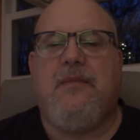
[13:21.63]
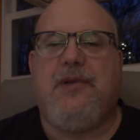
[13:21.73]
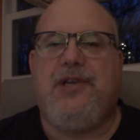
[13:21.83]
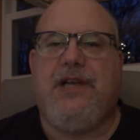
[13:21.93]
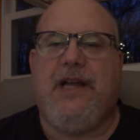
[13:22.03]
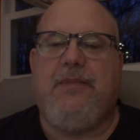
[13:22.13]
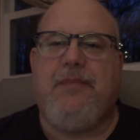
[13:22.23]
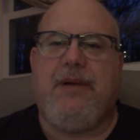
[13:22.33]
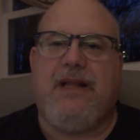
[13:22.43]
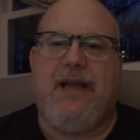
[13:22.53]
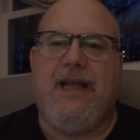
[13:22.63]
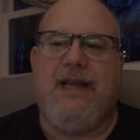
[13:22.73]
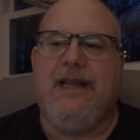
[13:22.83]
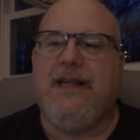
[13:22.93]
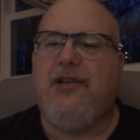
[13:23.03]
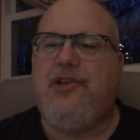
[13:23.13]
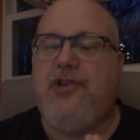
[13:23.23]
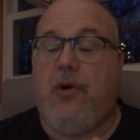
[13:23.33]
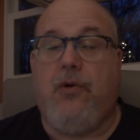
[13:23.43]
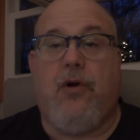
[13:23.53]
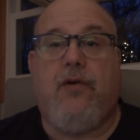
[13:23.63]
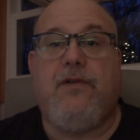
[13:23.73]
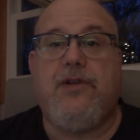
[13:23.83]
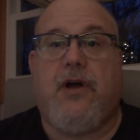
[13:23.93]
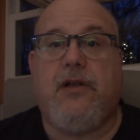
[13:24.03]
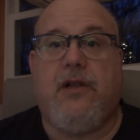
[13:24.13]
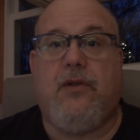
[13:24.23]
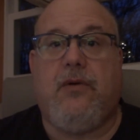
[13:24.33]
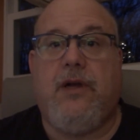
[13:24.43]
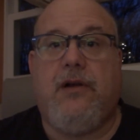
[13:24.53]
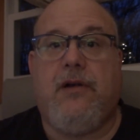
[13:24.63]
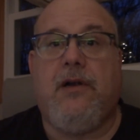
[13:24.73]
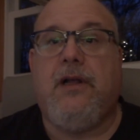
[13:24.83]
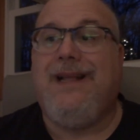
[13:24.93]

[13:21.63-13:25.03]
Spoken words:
But you got to be polite. Don't overtalk the lawyer.